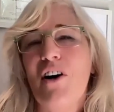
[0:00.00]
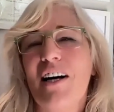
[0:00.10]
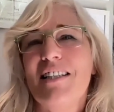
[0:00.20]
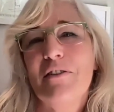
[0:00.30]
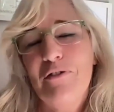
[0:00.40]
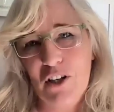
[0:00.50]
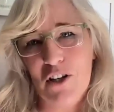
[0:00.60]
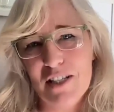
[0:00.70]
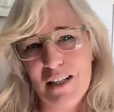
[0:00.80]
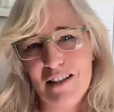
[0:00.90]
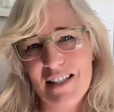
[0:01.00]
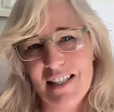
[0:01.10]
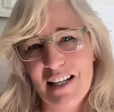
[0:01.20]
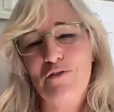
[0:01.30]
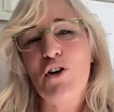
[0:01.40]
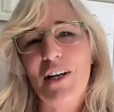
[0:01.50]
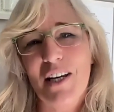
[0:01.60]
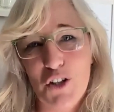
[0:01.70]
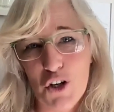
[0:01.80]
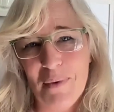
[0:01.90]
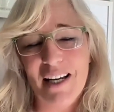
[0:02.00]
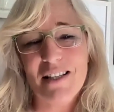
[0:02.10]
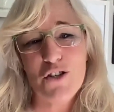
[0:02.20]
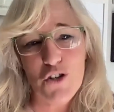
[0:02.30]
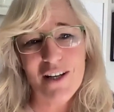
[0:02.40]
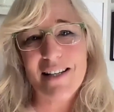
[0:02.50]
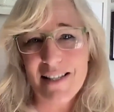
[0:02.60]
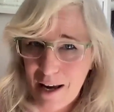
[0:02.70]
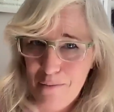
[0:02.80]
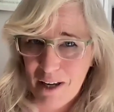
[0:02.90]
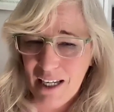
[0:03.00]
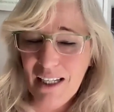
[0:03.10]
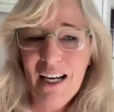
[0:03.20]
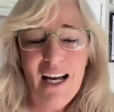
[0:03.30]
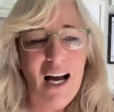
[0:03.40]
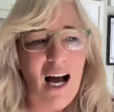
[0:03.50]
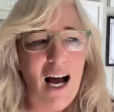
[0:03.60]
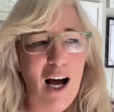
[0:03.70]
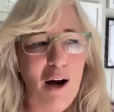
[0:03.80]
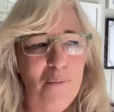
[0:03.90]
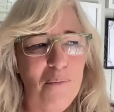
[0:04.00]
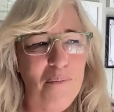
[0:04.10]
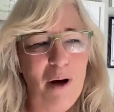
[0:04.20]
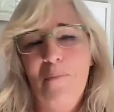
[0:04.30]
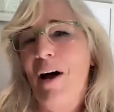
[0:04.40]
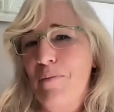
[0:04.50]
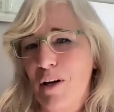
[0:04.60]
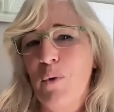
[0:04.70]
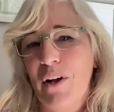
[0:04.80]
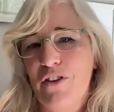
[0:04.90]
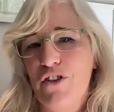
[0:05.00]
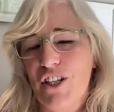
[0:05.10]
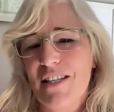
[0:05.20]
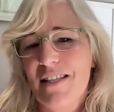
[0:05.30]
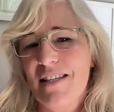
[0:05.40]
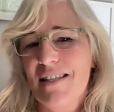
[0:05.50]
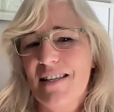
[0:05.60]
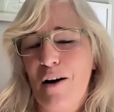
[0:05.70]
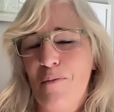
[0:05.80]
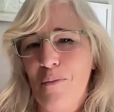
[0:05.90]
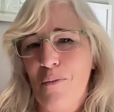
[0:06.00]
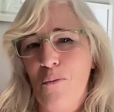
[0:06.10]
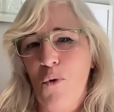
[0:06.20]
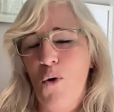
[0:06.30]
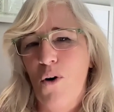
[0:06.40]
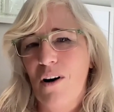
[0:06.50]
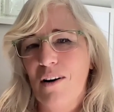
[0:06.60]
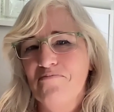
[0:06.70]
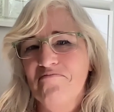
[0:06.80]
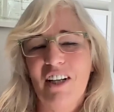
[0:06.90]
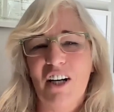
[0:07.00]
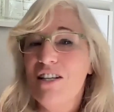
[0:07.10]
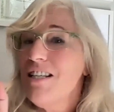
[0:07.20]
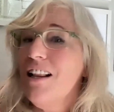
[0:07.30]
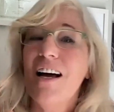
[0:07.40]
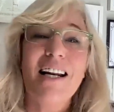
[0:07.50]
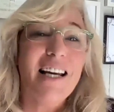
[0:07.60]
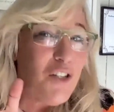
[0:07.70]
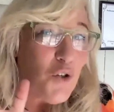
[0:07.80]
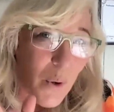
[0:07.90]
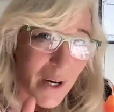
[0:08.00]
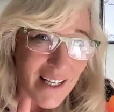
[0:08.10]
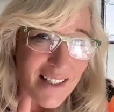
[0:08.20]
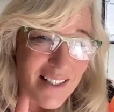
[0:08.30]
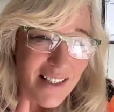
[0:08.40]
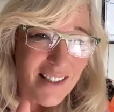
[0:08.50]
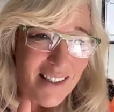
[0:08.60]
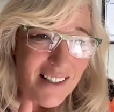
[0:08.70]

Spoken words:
got a different concept. Instead of New Year, New Me, it's New Year, same me, but maybe with just some more, you know, slightly tweaked